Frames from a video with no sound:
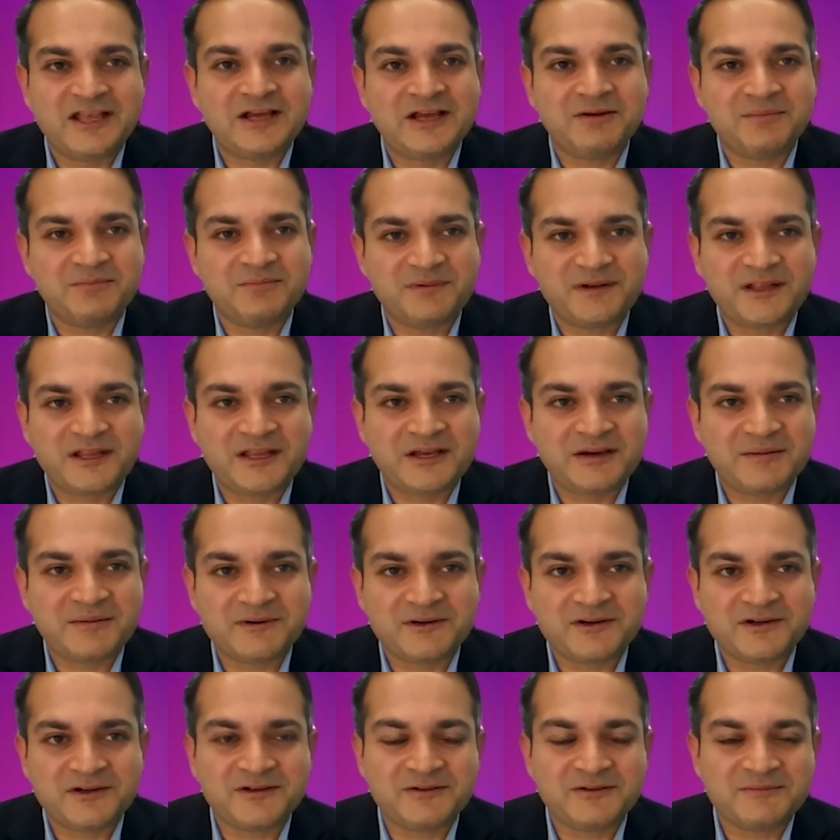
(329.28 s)
take
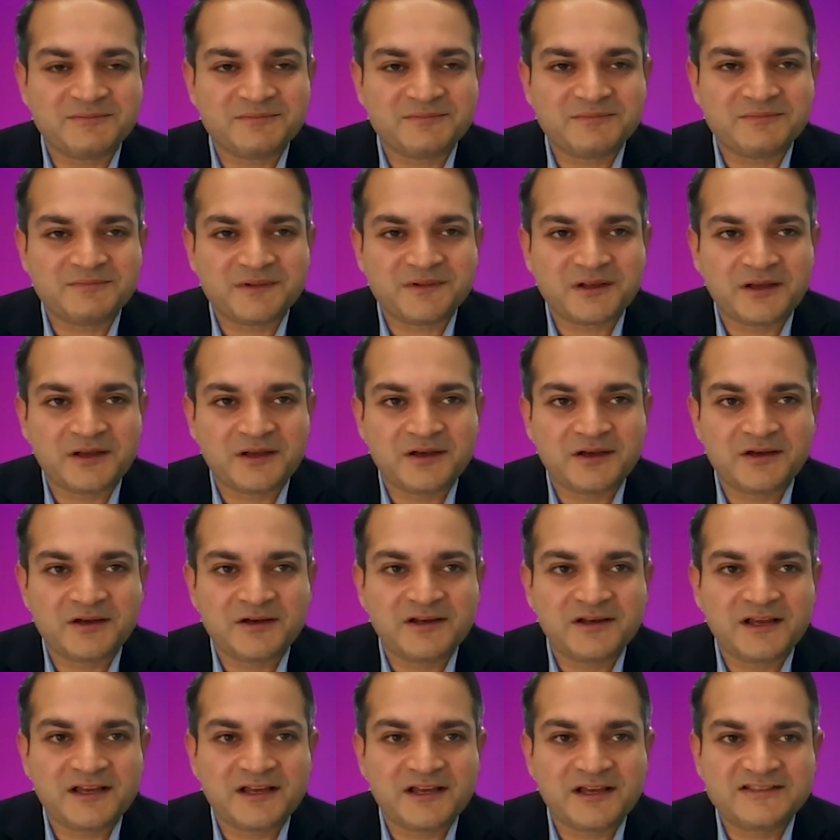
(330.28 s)
up a
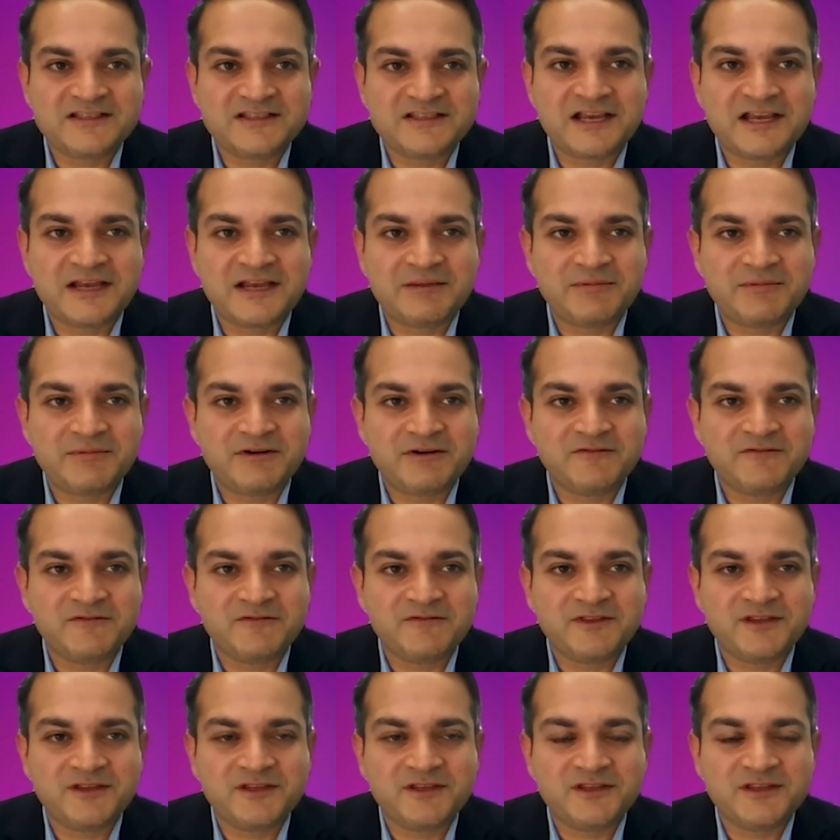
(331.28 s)
assignment within
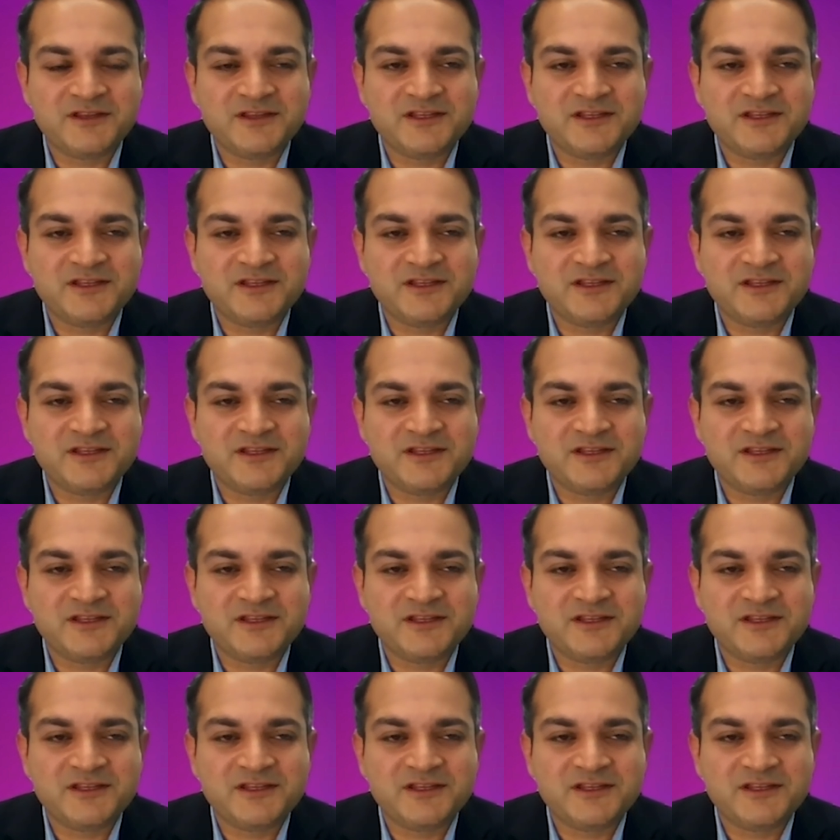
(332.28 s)
the